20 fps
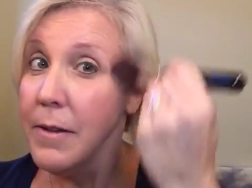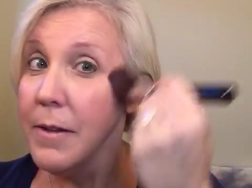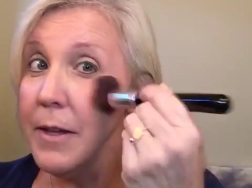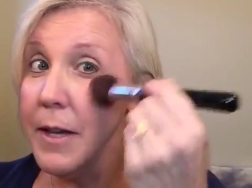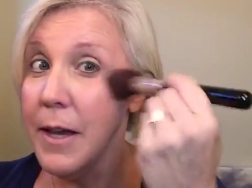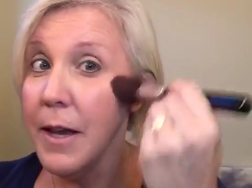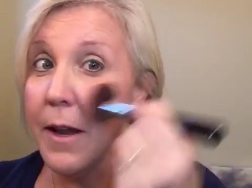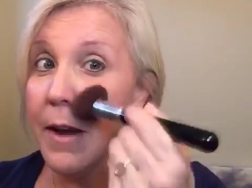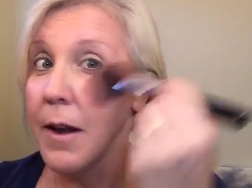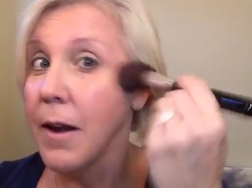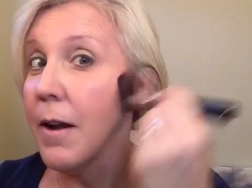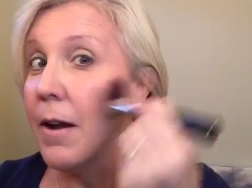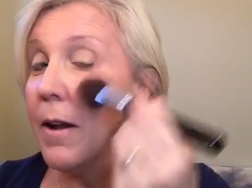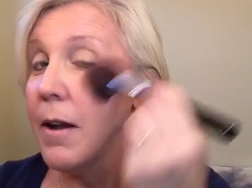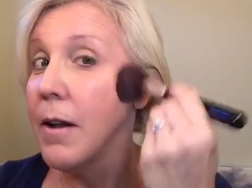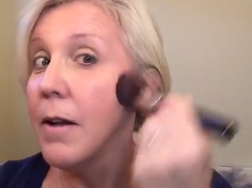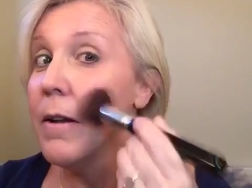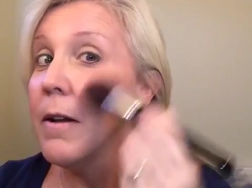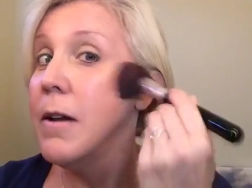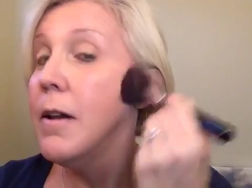There.
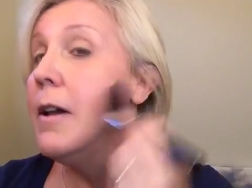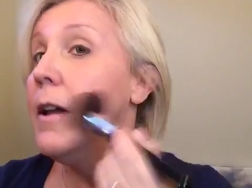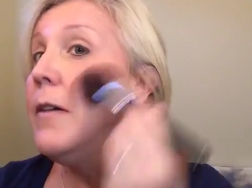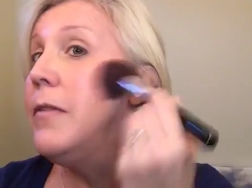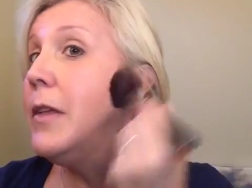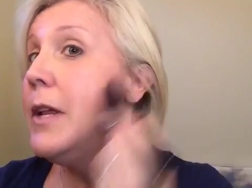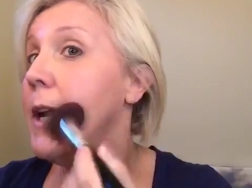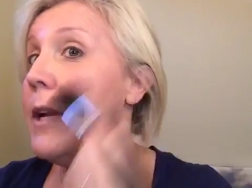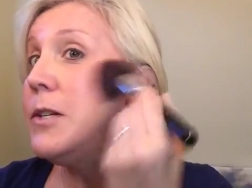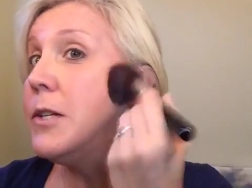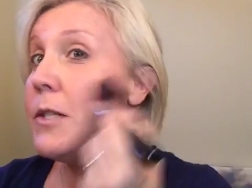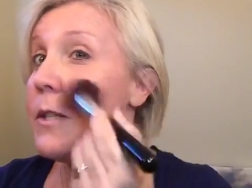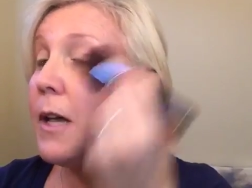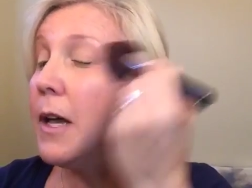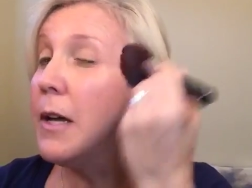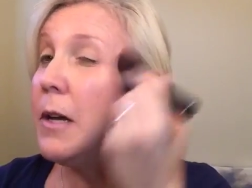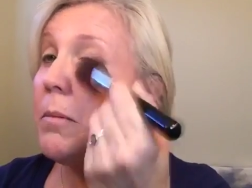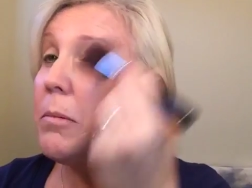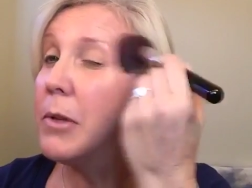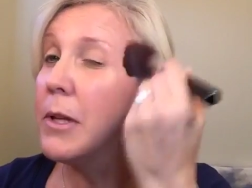And then I just
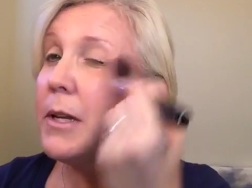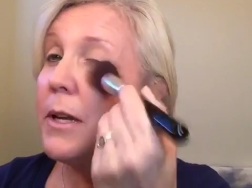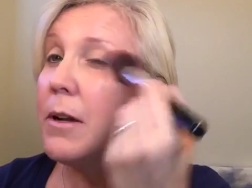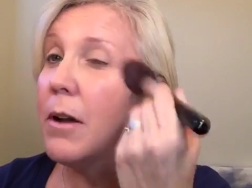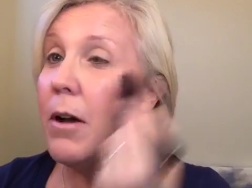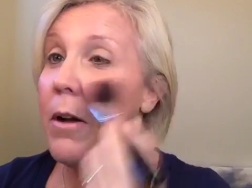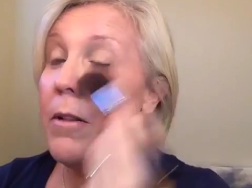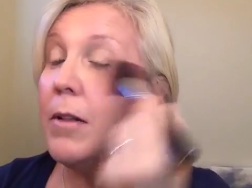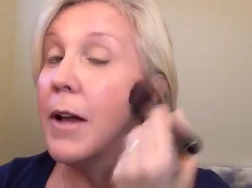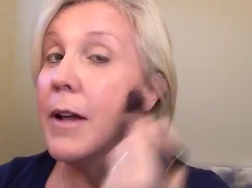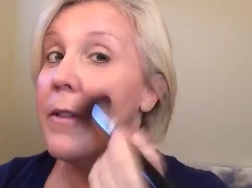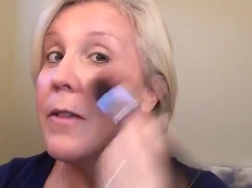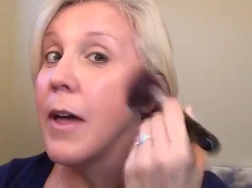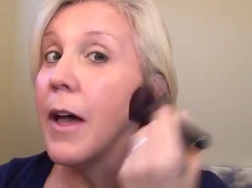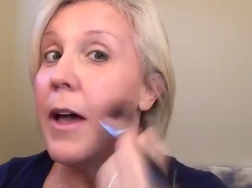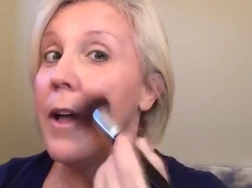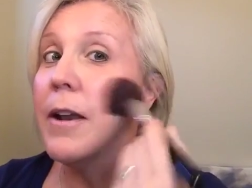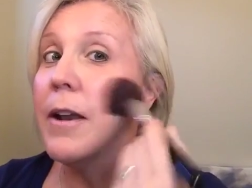kind of blend it all like that.